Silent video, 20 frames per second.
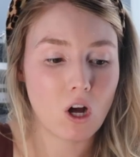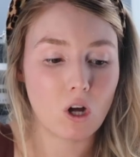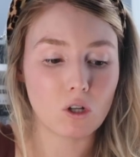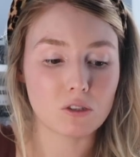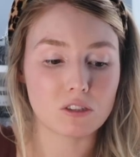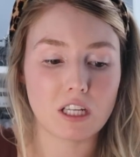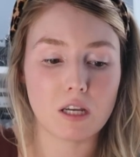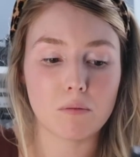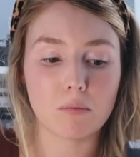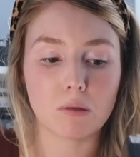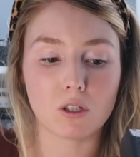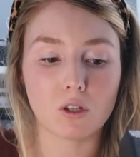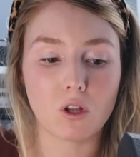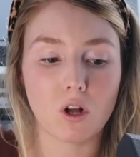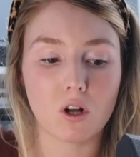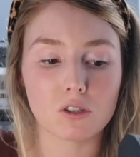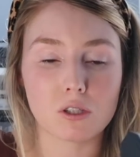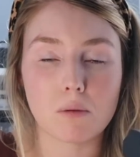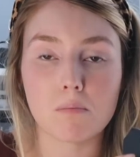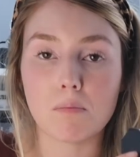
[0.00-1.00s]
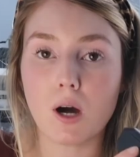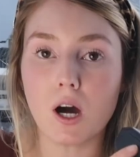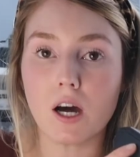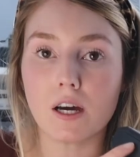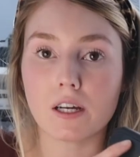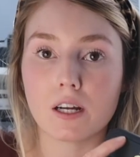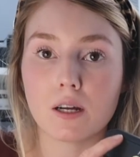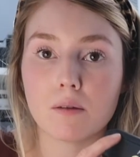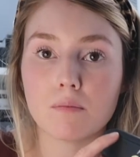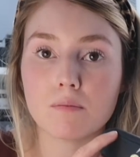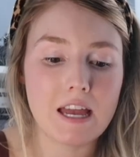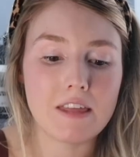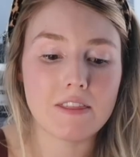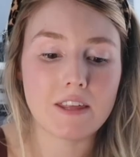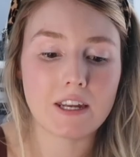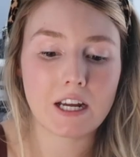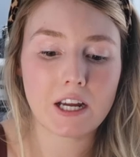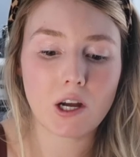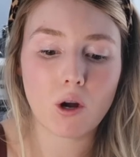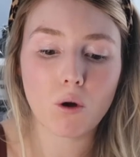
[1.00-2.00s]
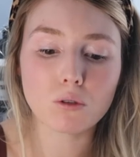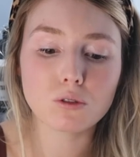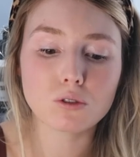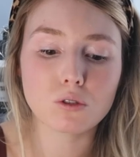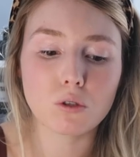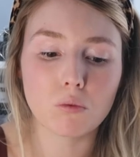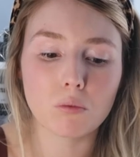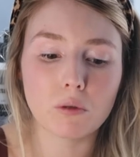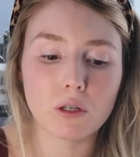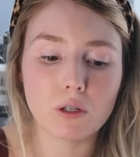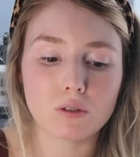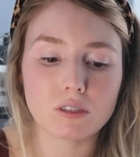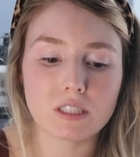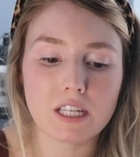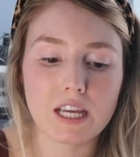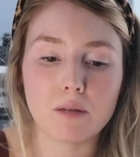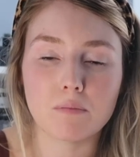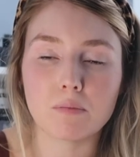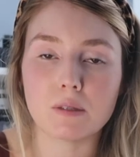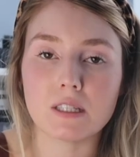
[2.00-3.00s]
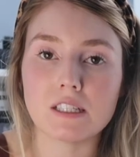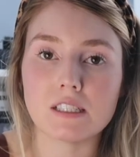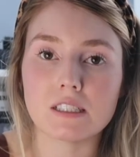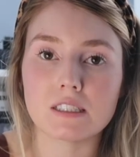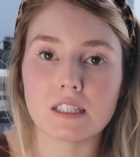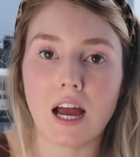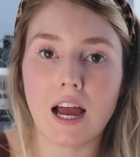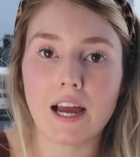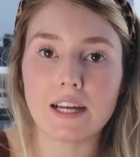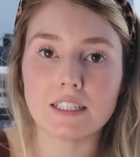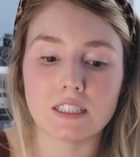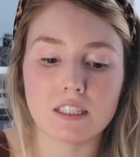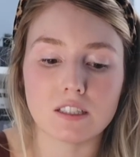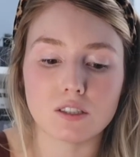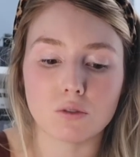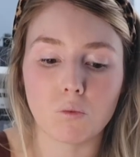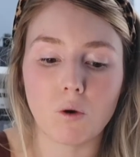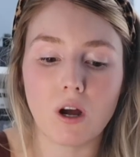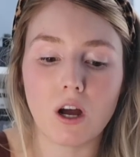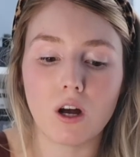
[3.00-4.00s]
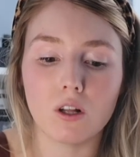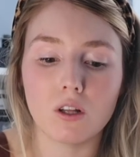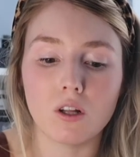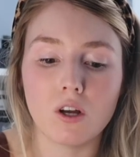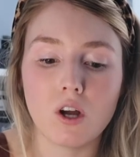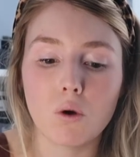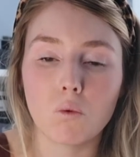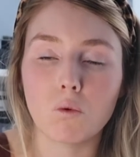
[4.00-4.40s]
I'll tape it along the bottom, and then I also will tape these sides as well,